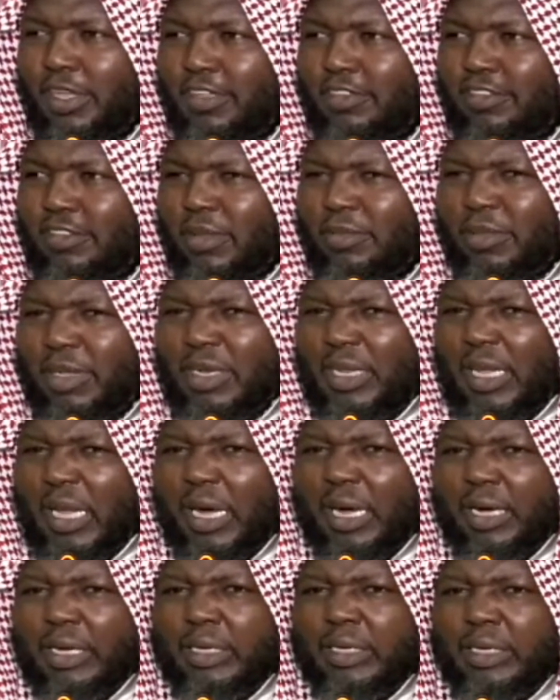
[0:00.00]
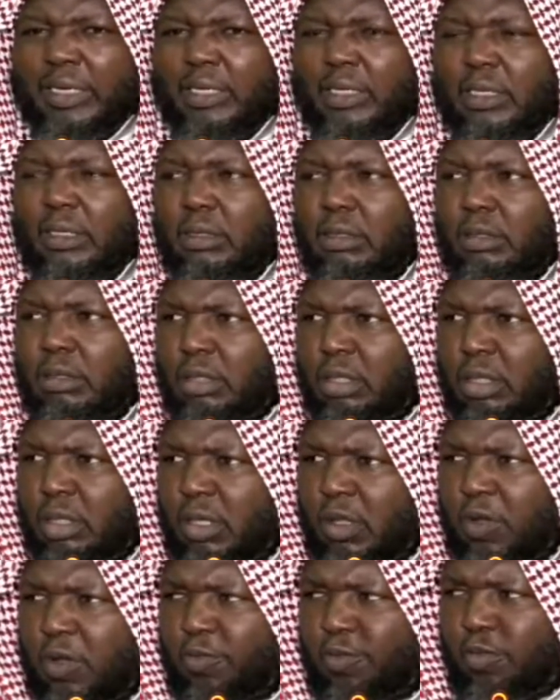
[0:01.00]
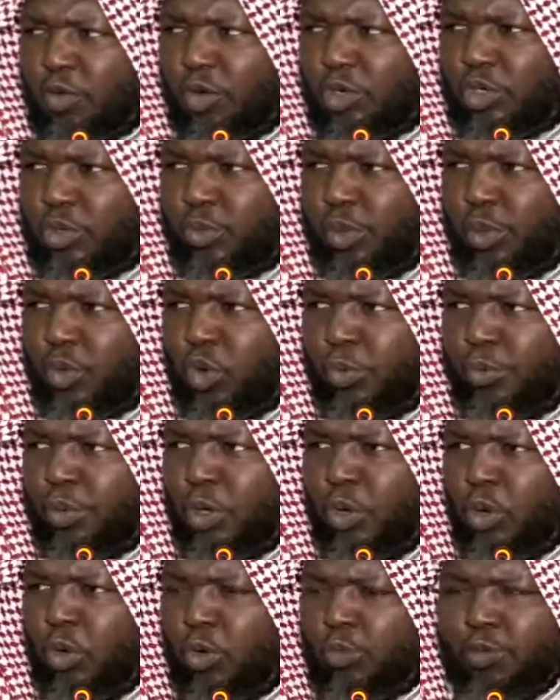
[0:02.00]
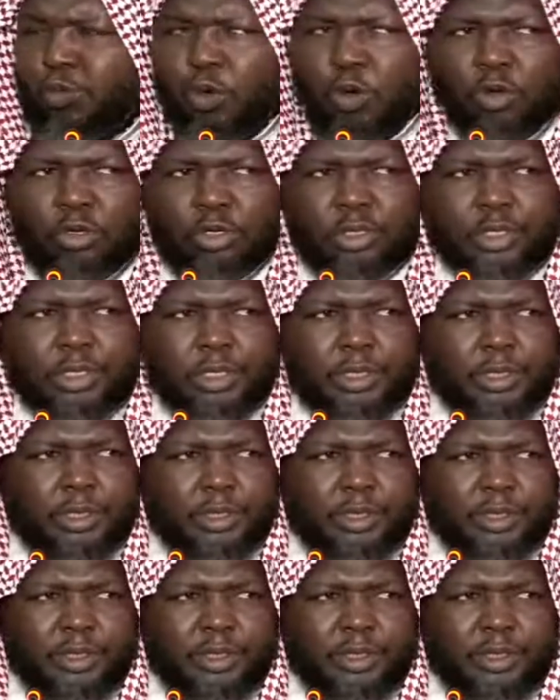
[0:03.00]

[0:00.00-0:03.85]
Say made them agree for what way go be law for country.